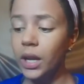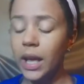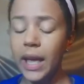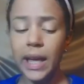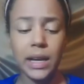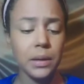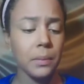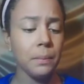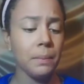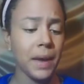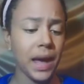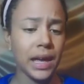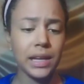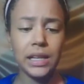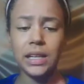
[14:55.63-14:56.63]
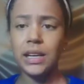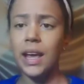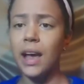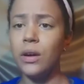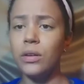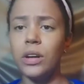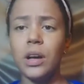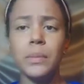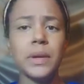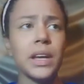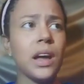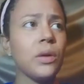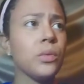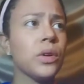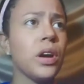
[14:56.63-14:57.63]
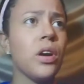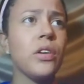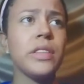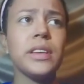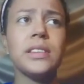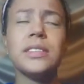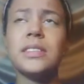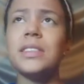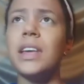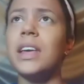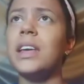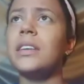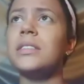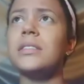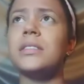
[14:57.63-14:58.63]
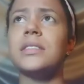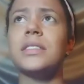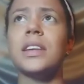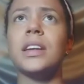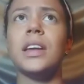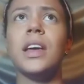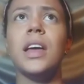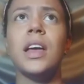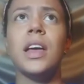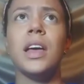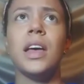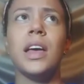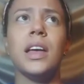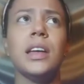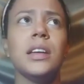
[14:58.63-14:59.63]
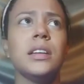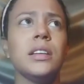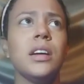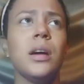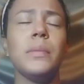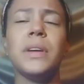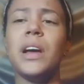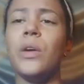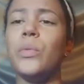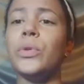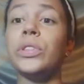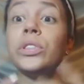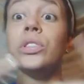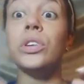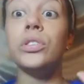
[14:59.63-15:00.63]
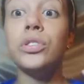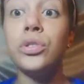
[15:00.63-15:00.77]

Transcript: And Manny now coming out with all these things and coming out with the